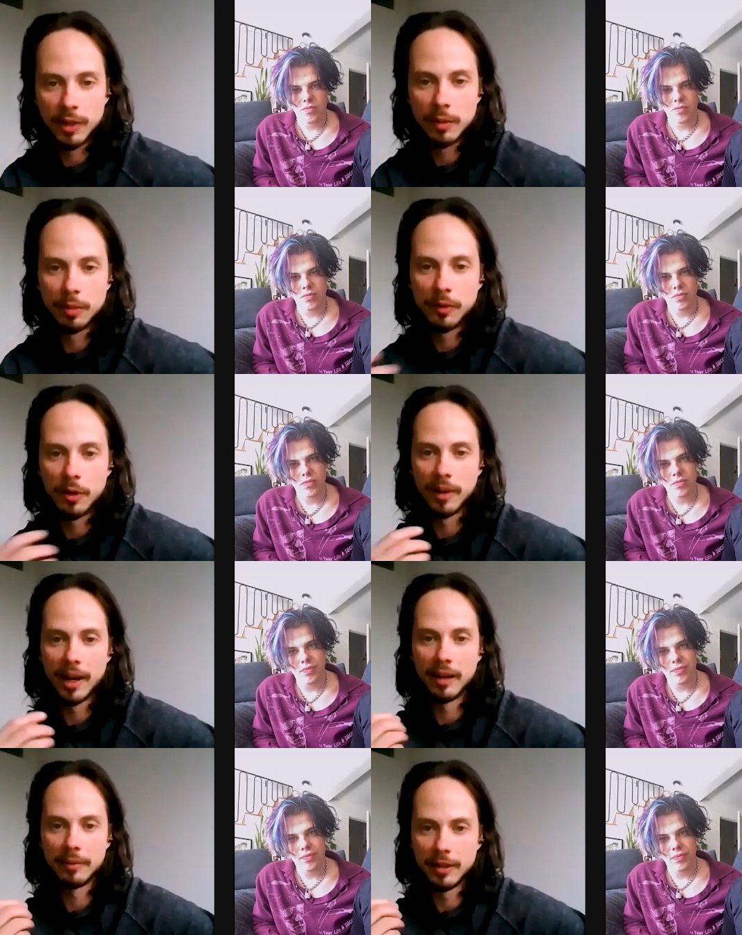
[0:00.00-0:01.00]
Speaker 1: when you perform
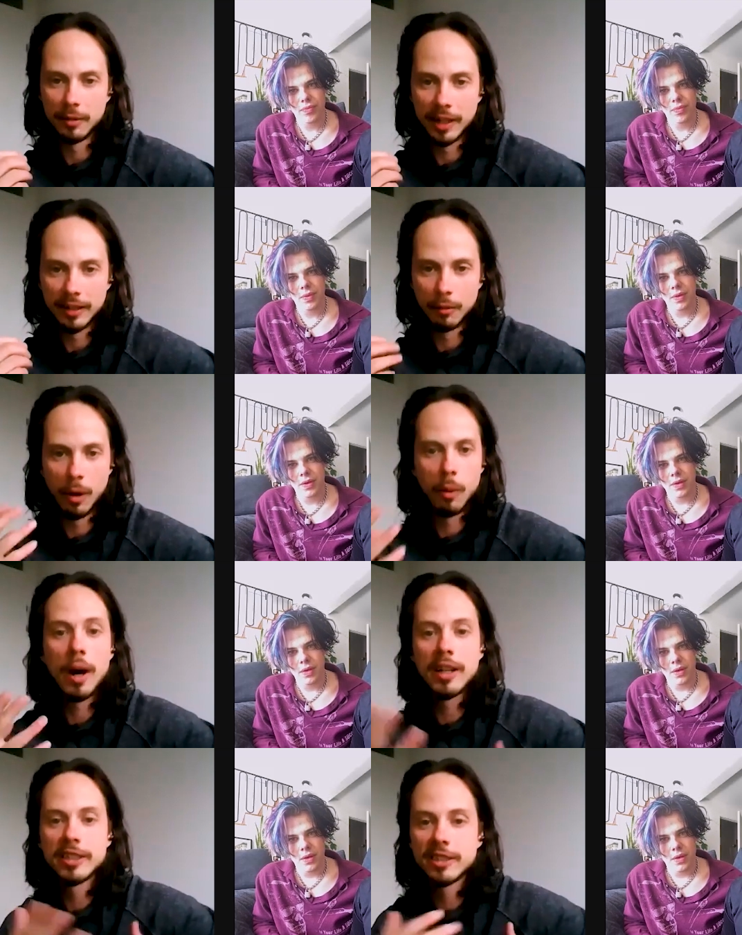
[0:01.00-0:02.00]
live in a way? what
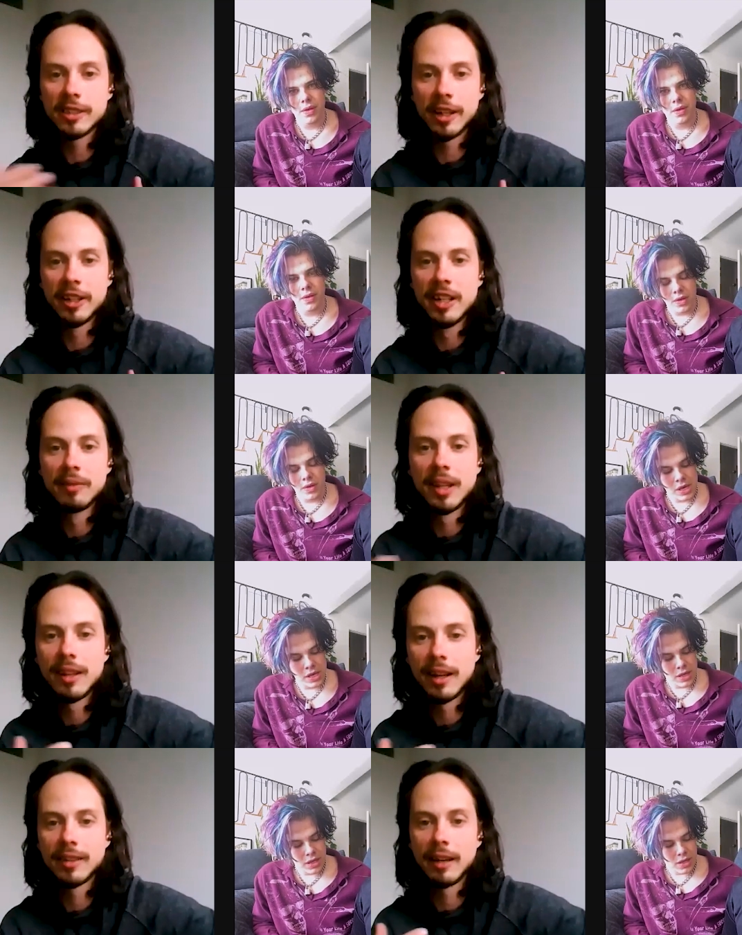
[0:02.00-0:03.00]
is an evening
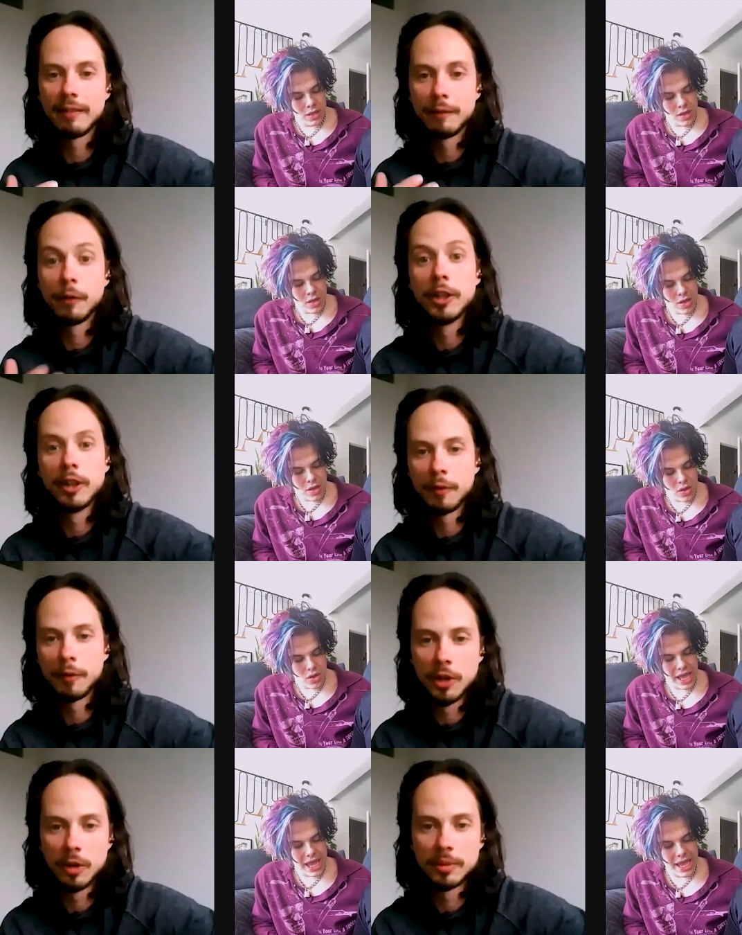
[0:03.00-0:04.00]
like that for you from
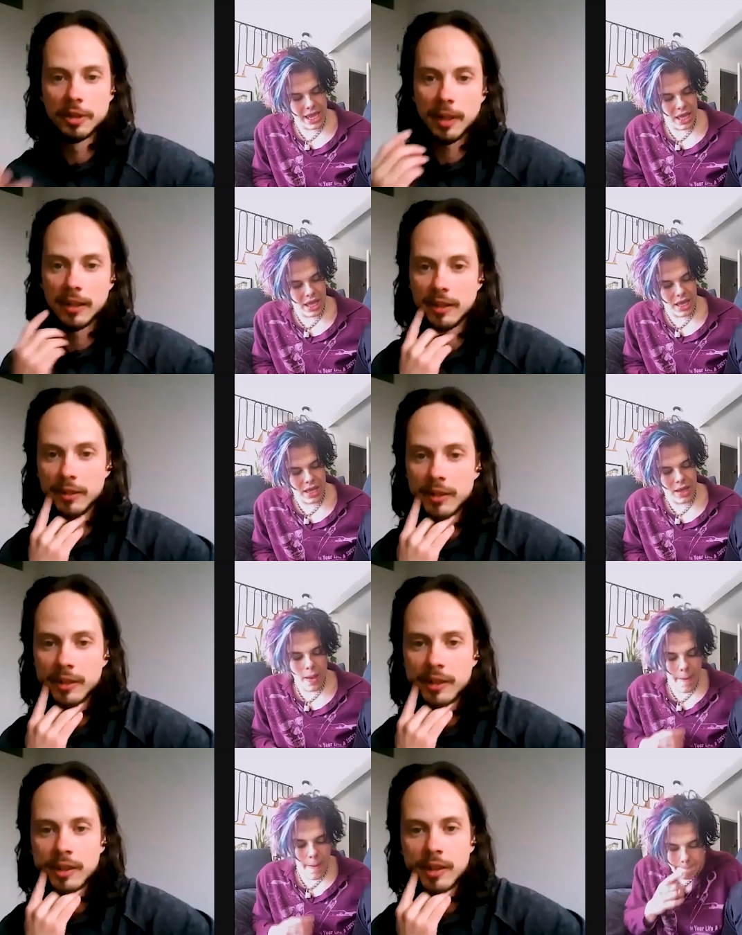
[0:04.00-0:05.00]
your perspective?
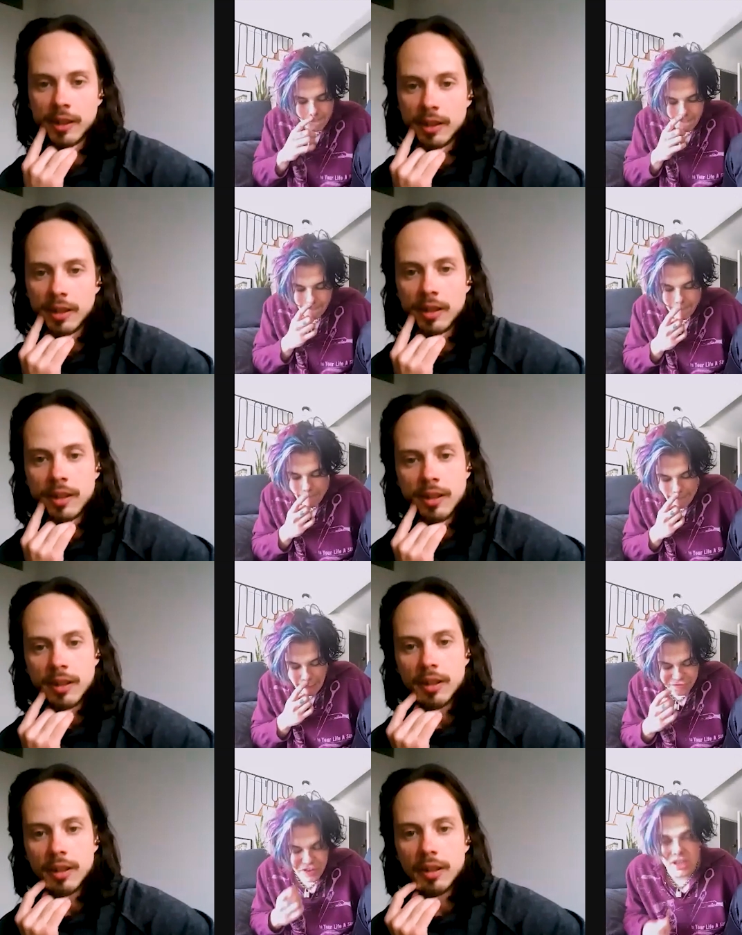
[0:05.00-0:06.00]
Speaker 2: I
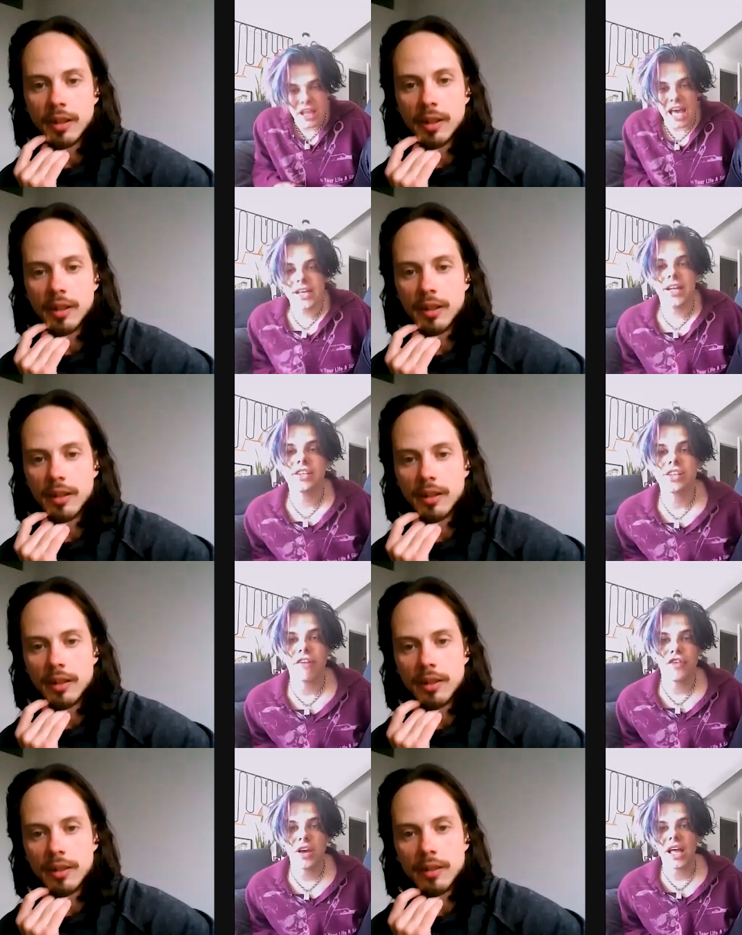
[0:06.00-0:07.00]
feel like I, I
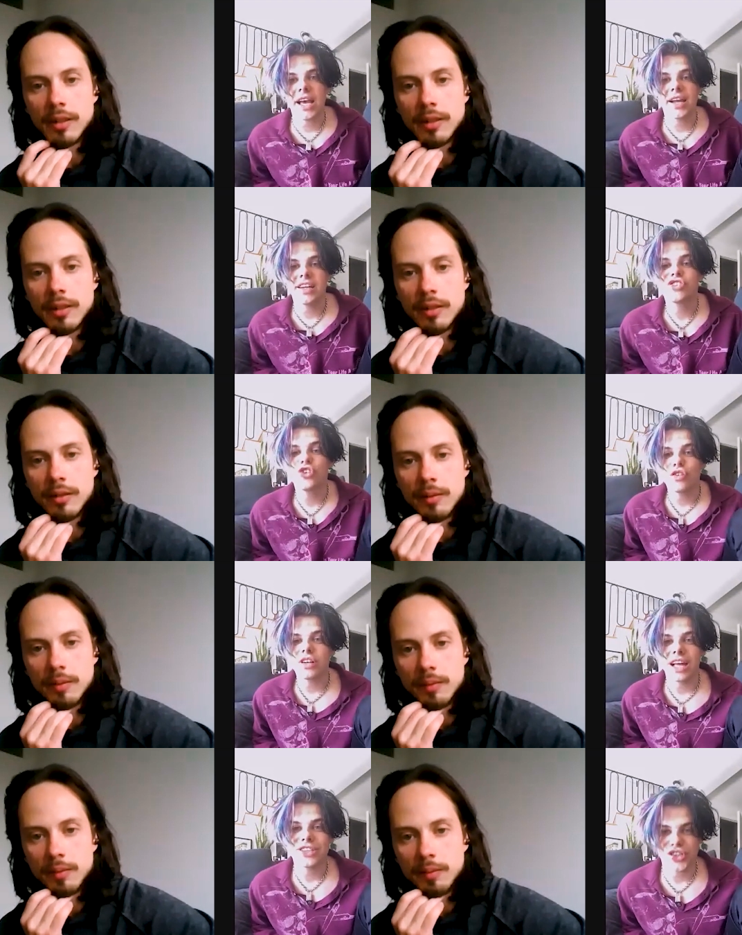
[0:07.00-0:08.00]
feel like I discovered
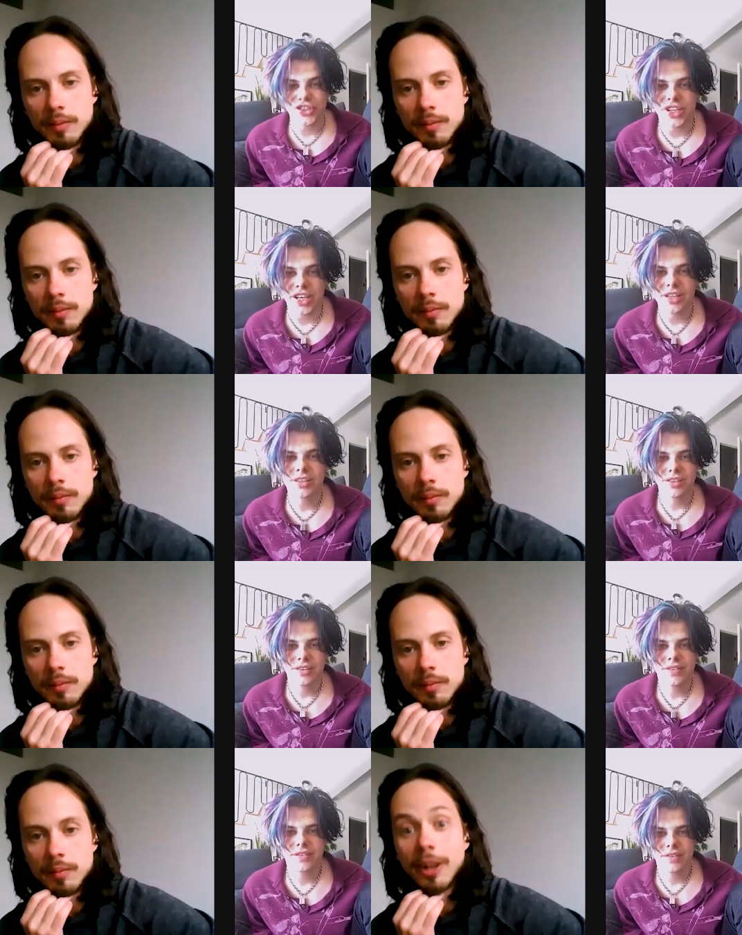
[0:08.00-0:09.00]
electricity.
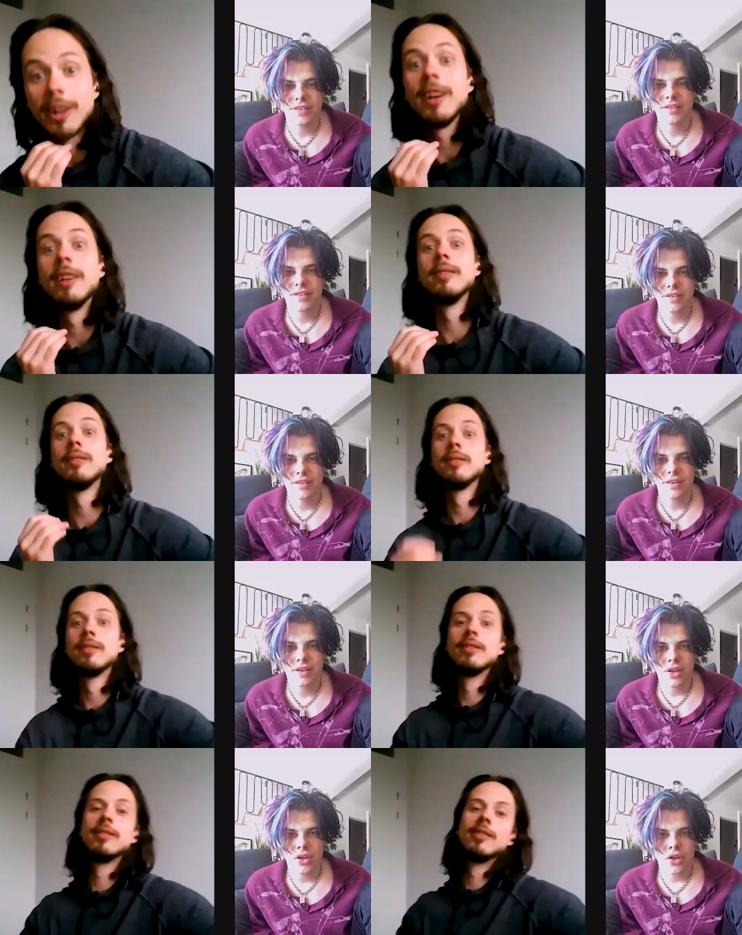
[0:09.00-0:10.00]
Okay.
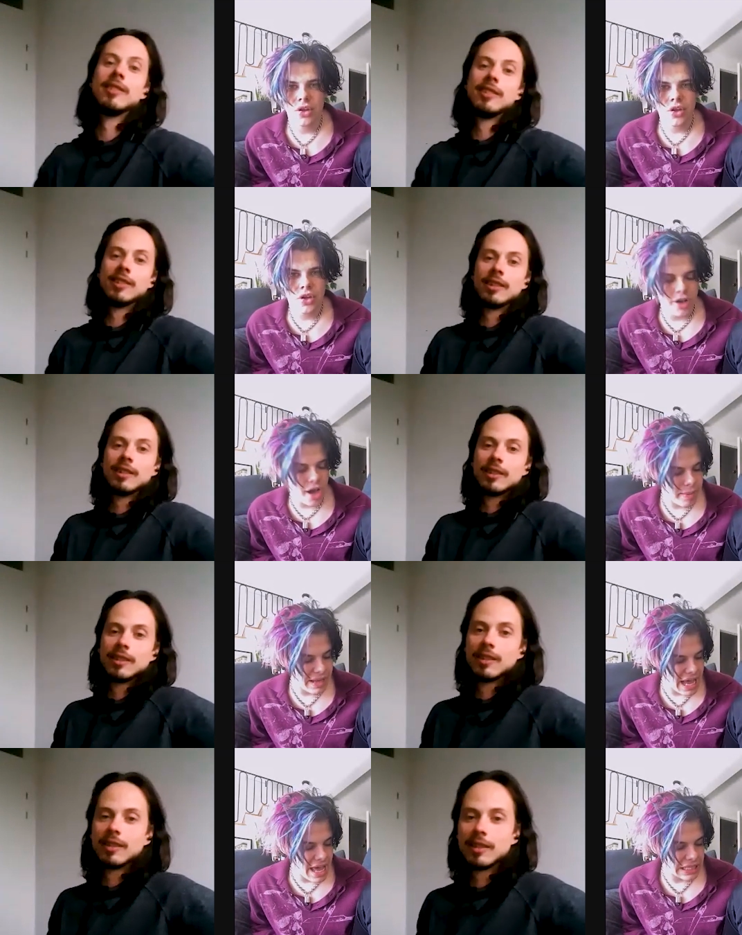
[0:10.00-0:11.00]
You know, I mean,
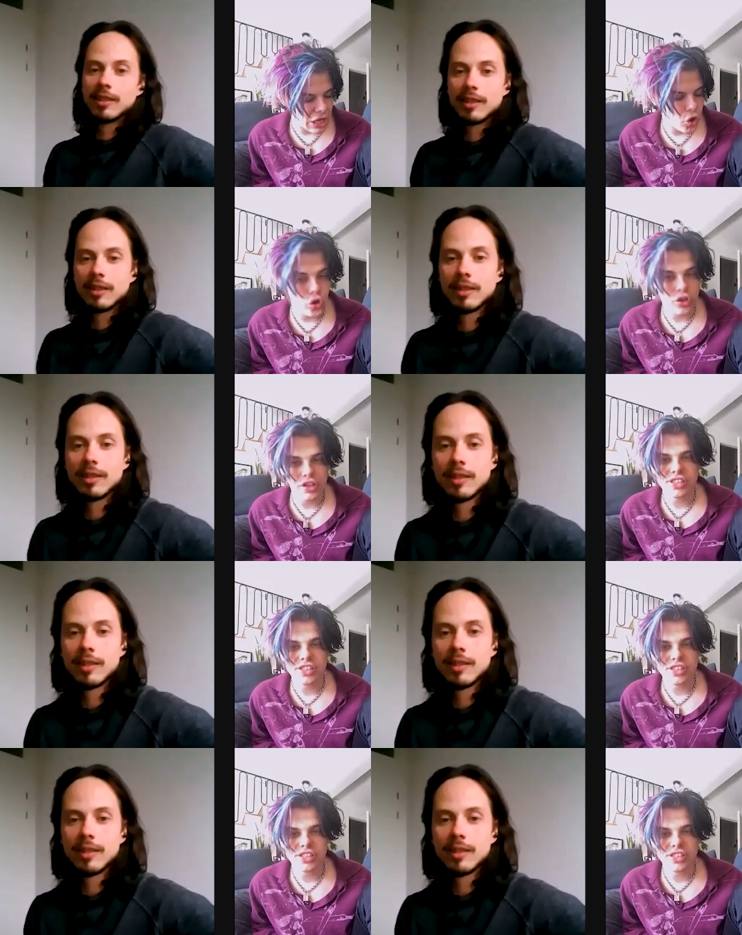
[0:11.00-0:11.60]
all you